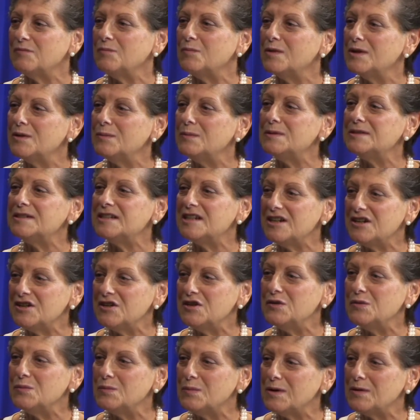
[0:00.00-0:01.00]
we will tell
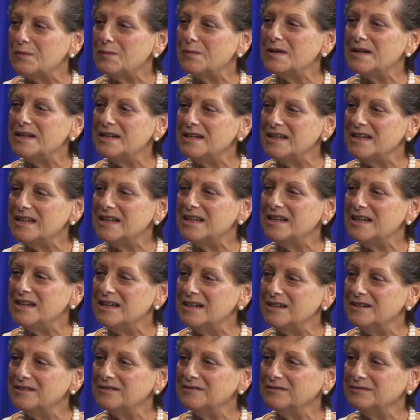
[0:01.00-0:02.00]
you what we need,